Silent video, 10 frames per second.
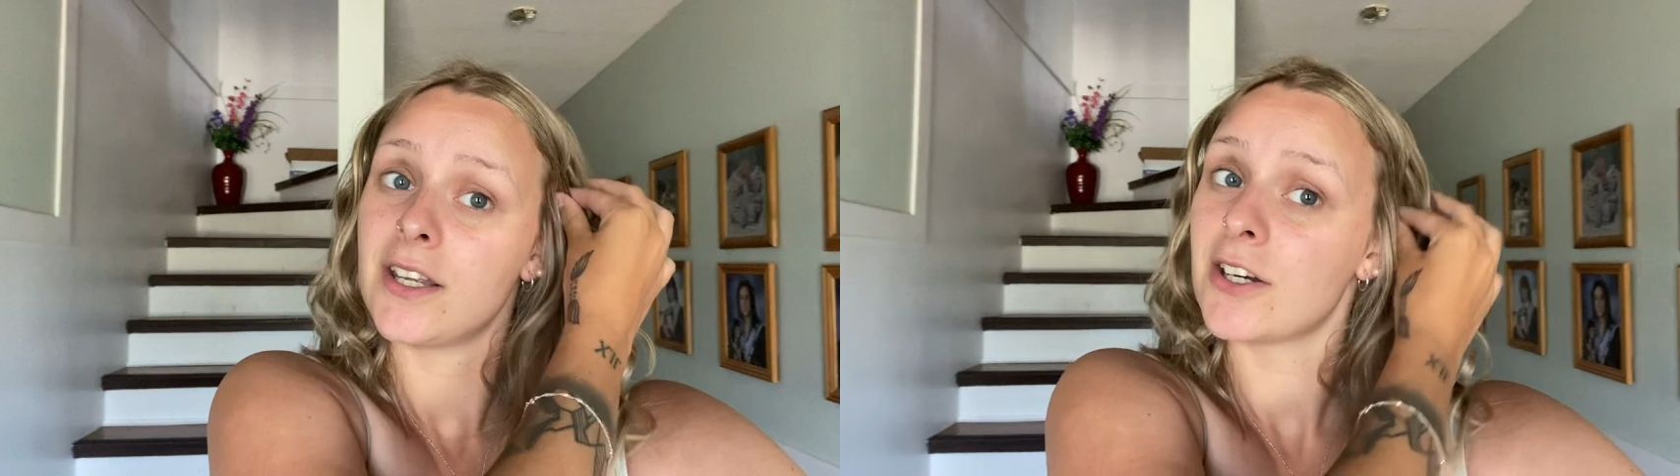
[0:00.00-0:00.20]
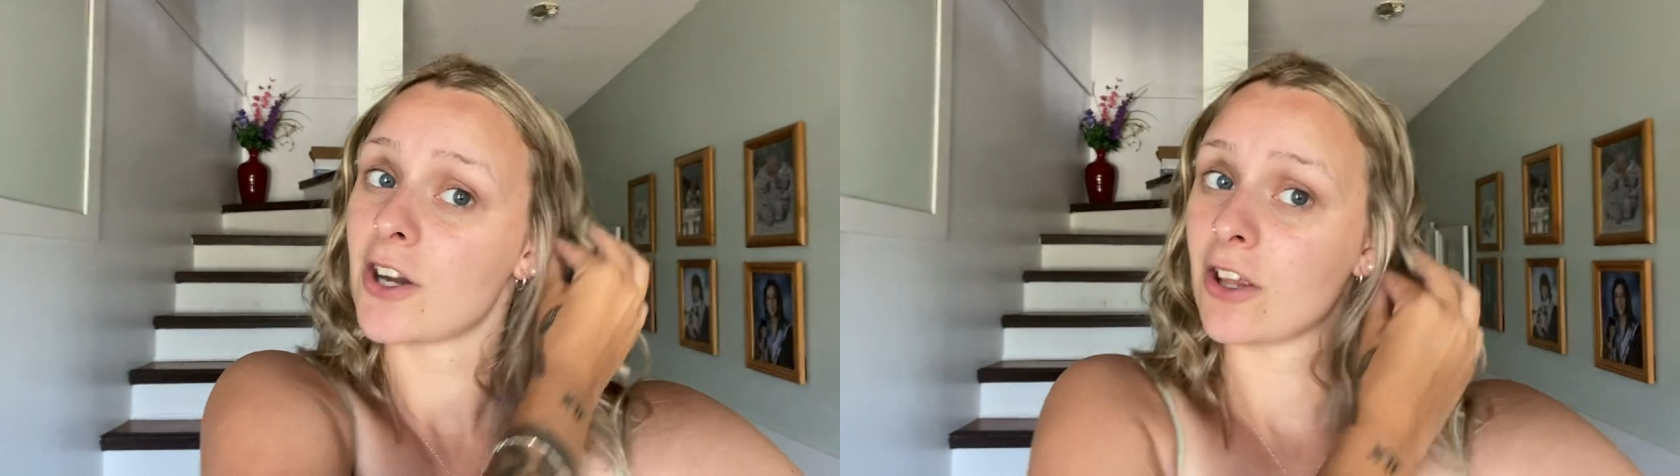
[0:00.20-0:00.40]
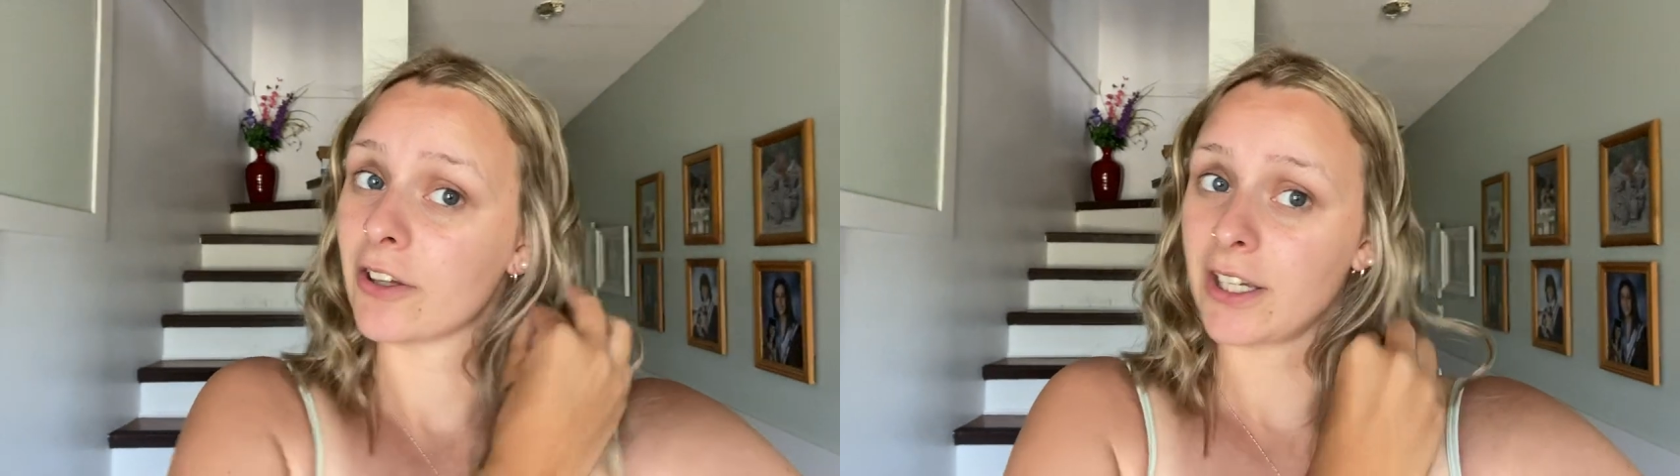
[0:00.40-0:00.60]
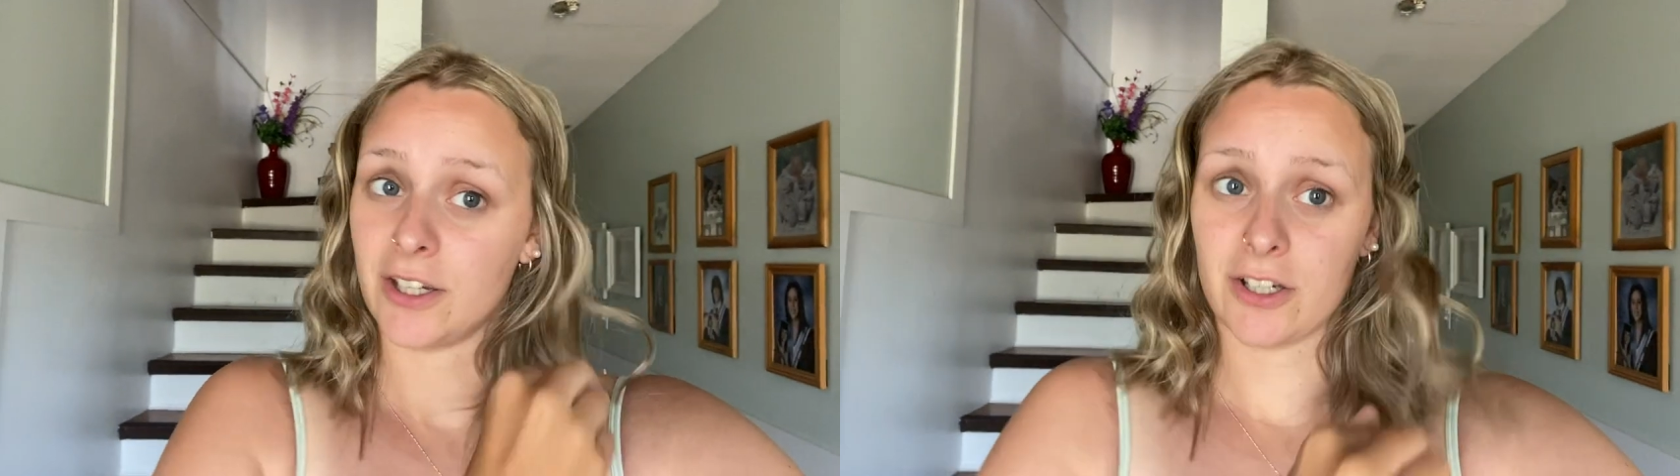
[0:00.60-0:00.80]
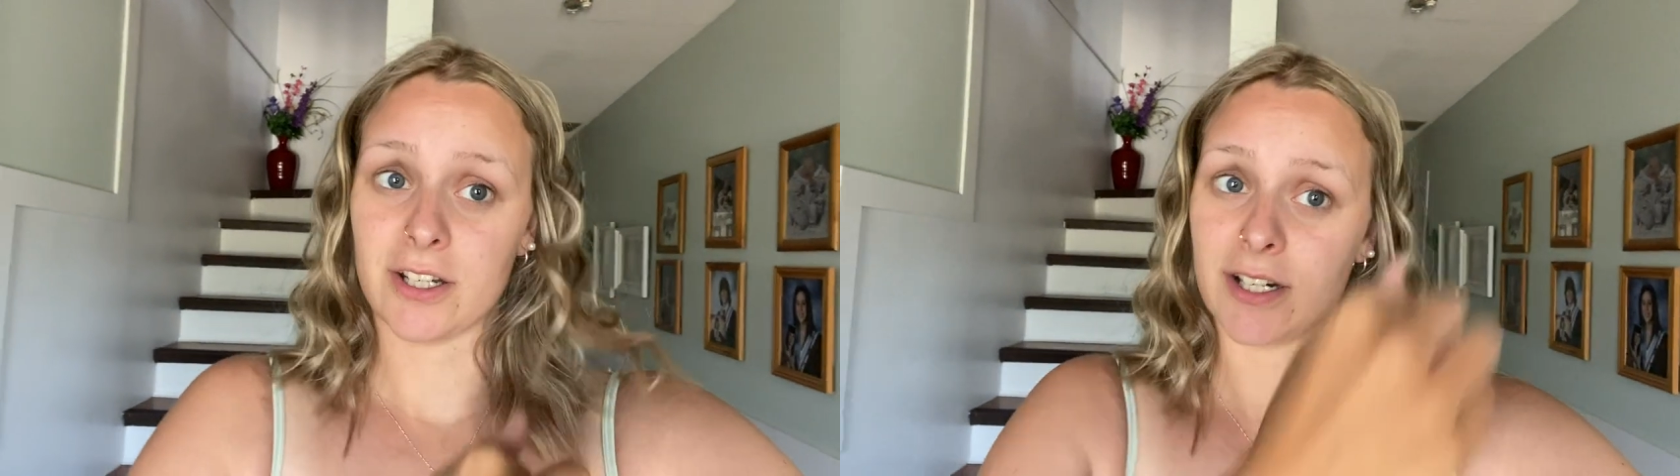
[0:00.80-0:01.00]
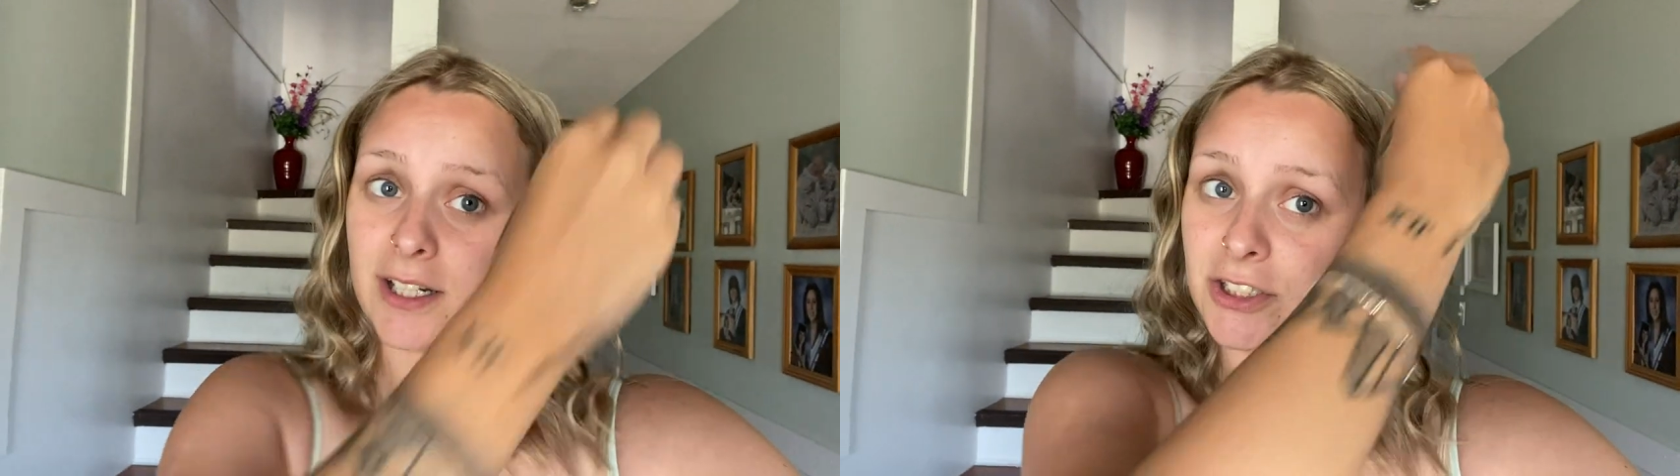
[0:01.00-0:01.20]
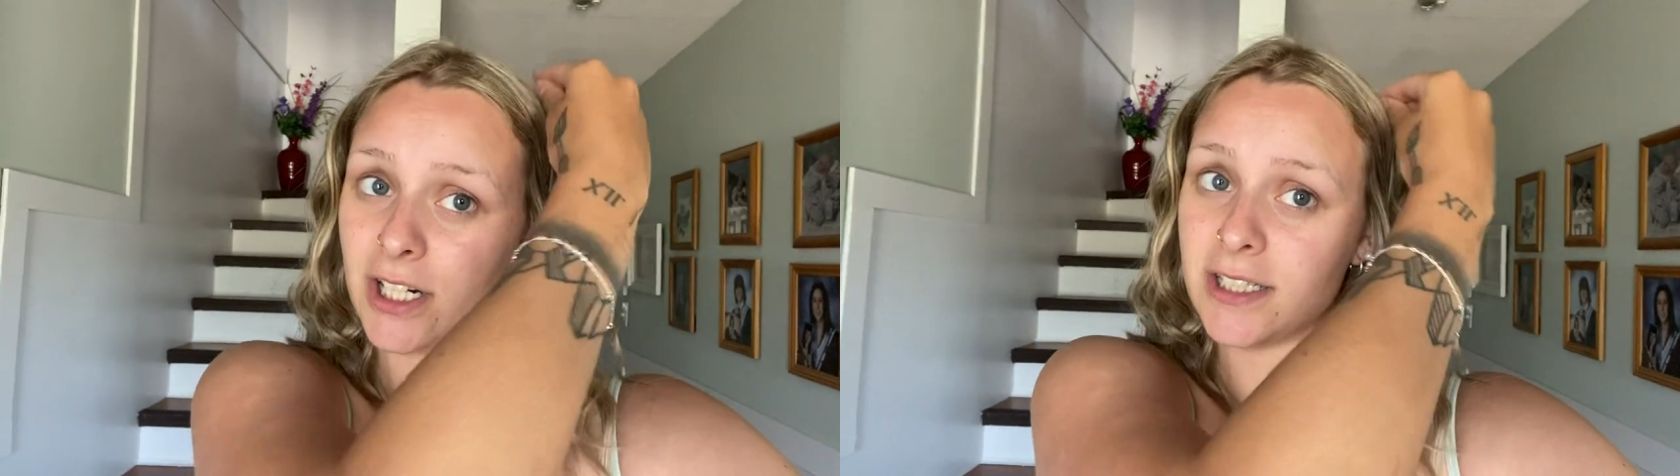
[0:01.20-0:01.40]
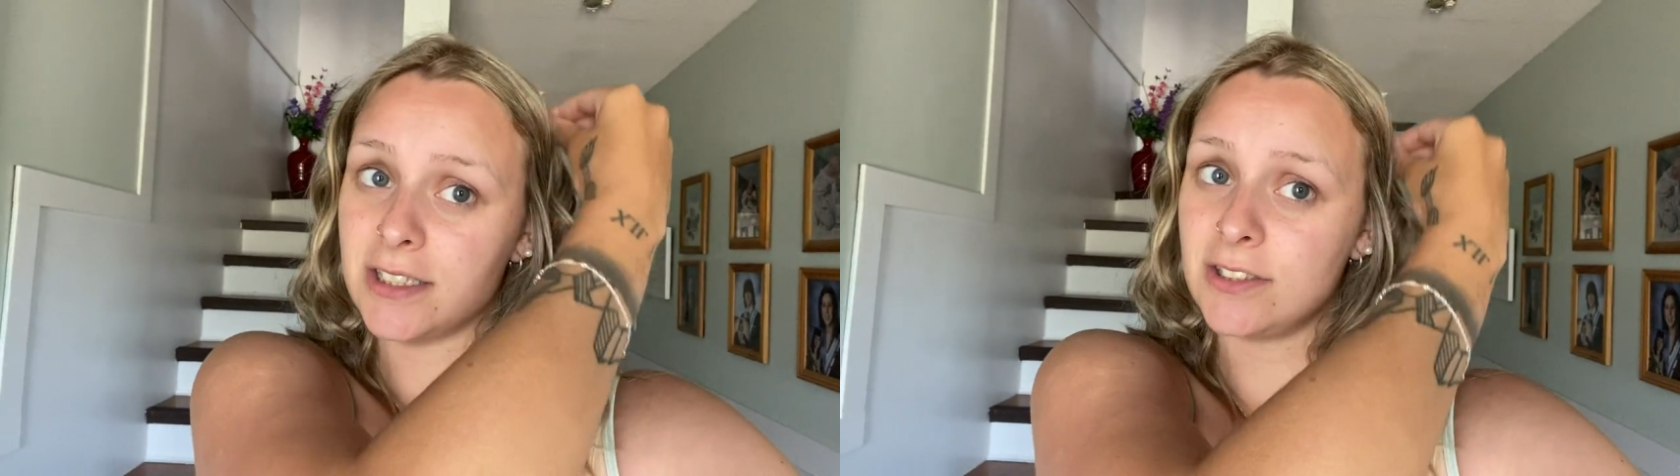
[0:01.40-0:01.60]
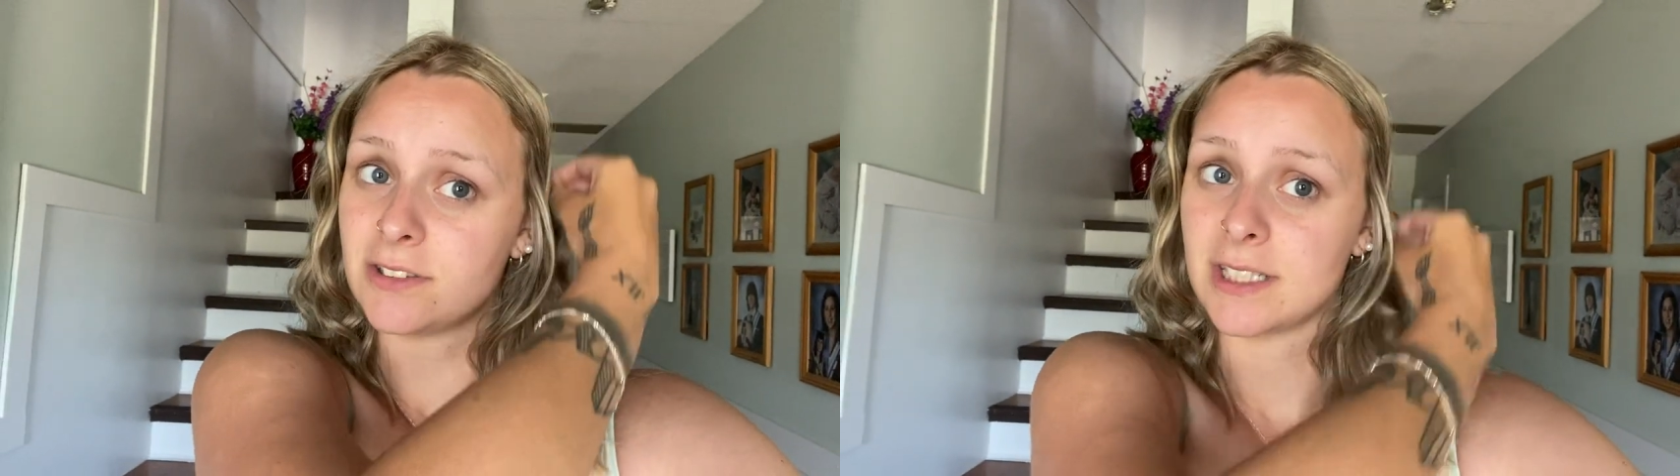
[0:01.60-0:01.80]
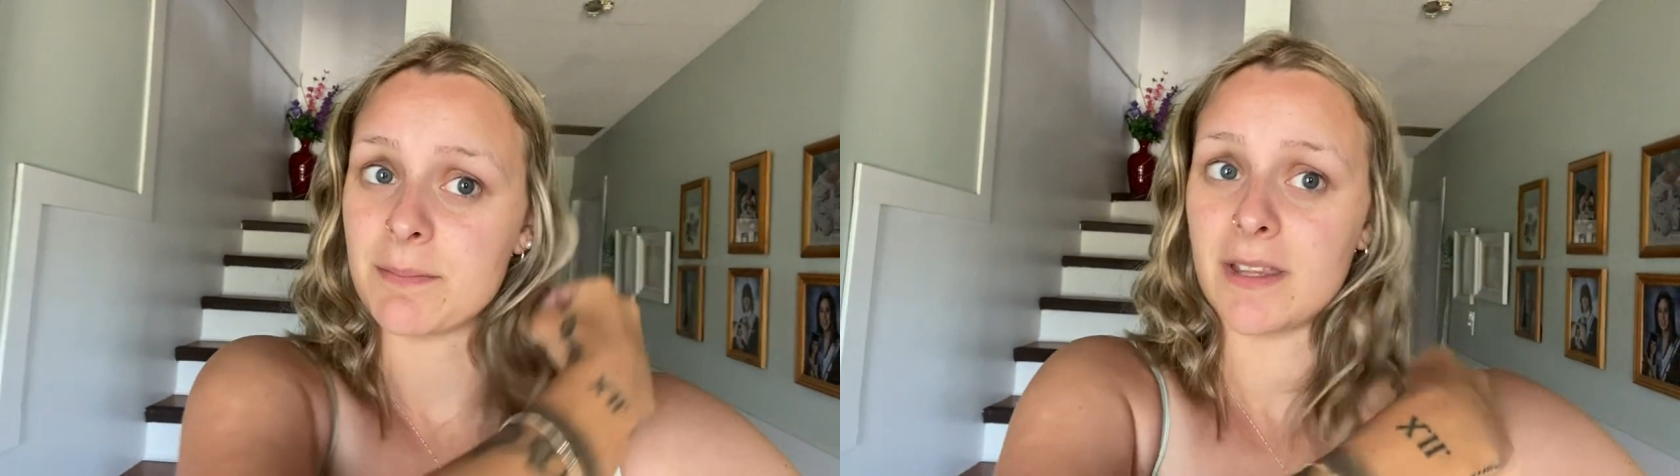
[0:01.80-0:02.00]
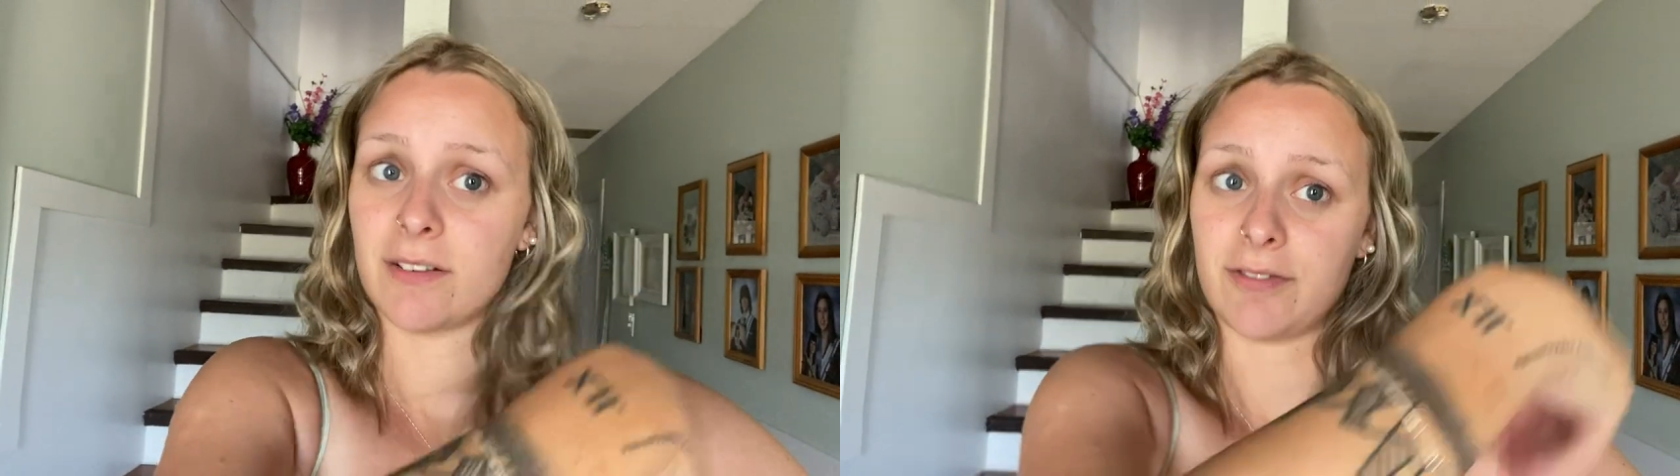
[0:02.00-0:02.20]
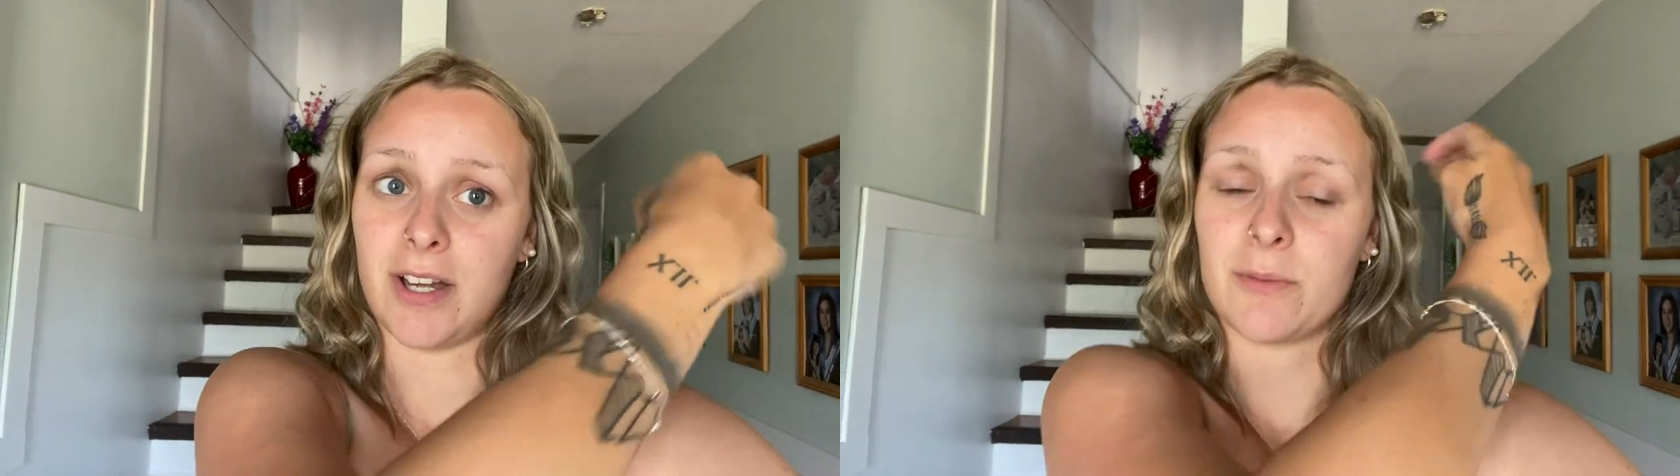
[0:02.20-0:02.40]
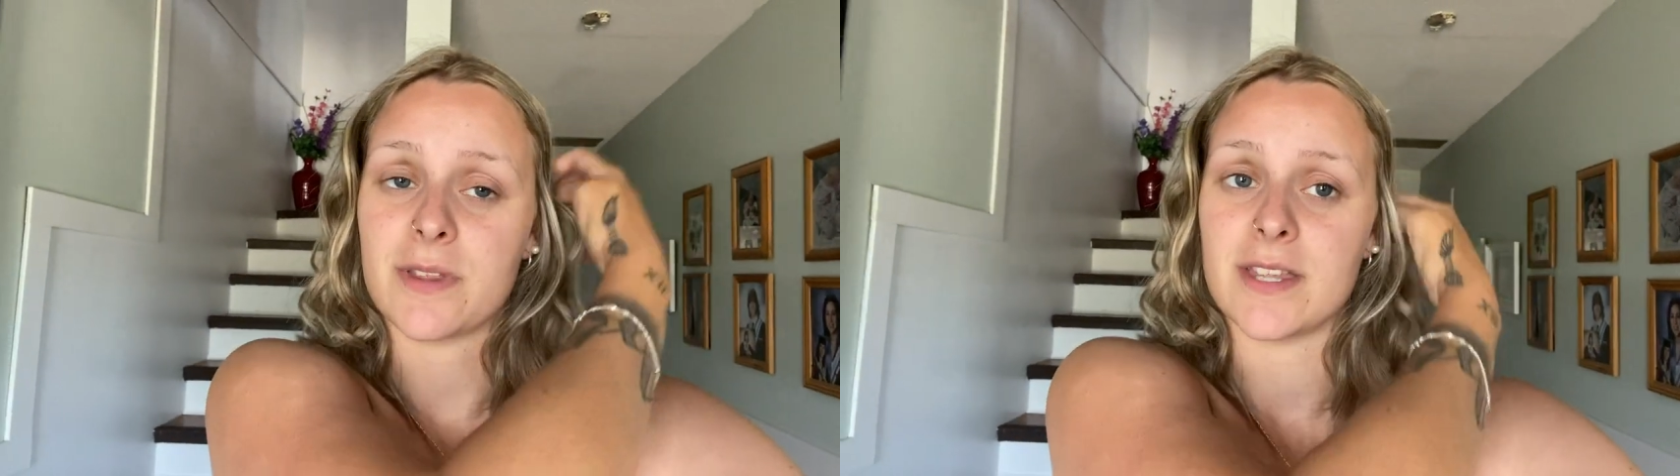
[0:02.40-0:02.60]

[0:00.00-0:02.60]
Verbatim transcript: not looking good. I tried to do something fun with